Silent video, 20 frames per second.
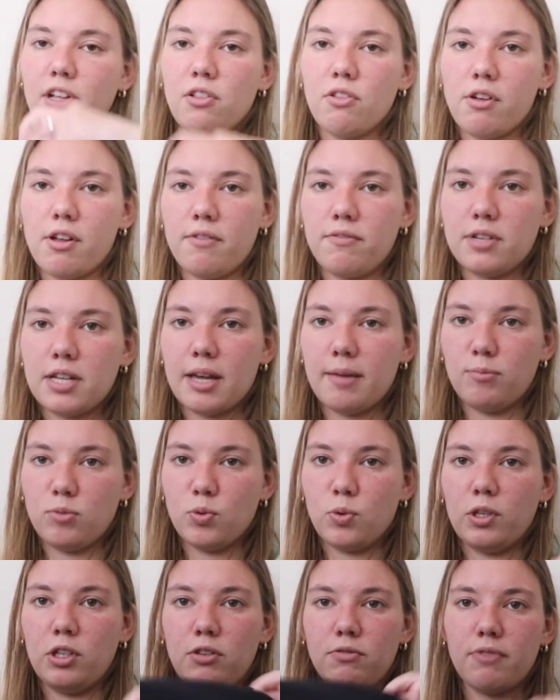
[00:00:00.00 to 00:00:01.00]
a lot of times
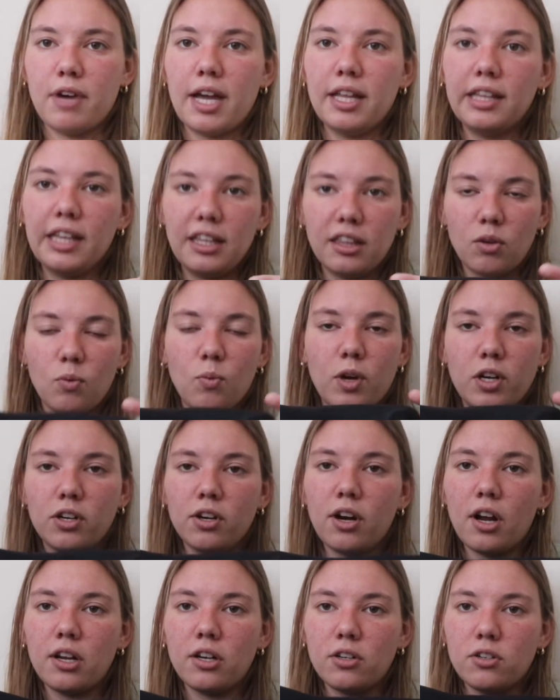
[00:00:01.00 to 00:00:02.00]
when you find like the
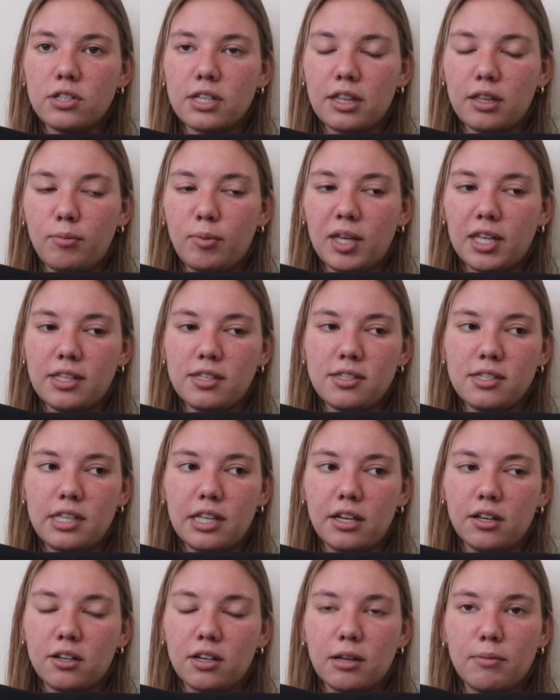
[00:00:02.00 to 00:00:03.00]
Wonder Unders at the bins,
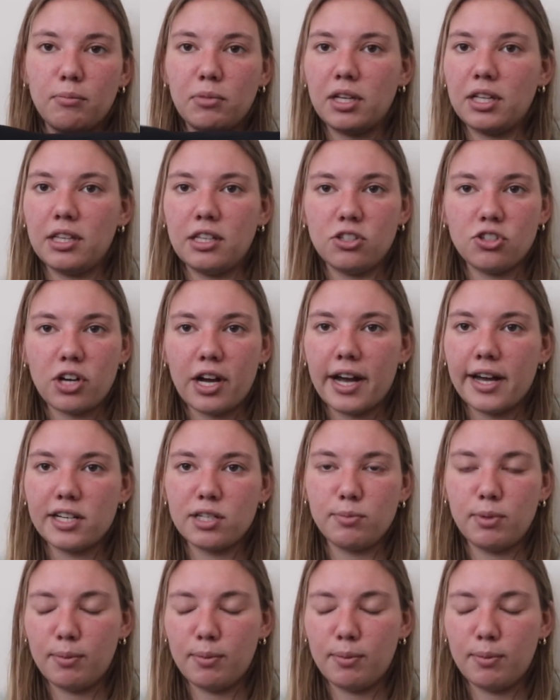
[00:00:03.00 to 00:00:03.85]
they're completely trash.